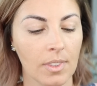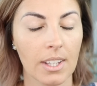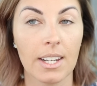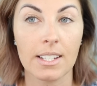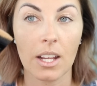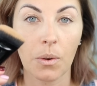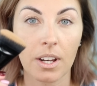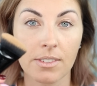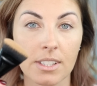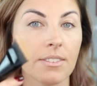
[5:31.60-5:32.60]
And I take
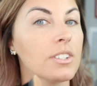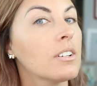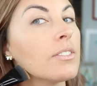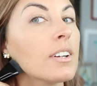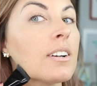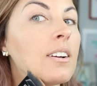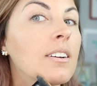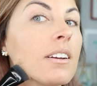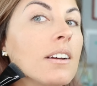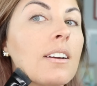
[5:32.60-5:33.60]
whatever's left over
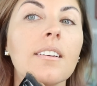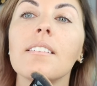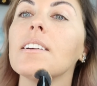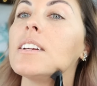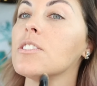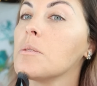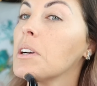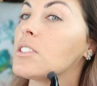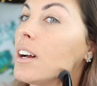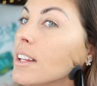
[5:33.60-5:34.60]
and do
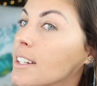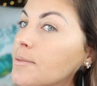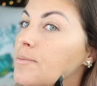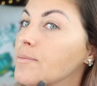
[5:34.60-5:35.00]
my jawline.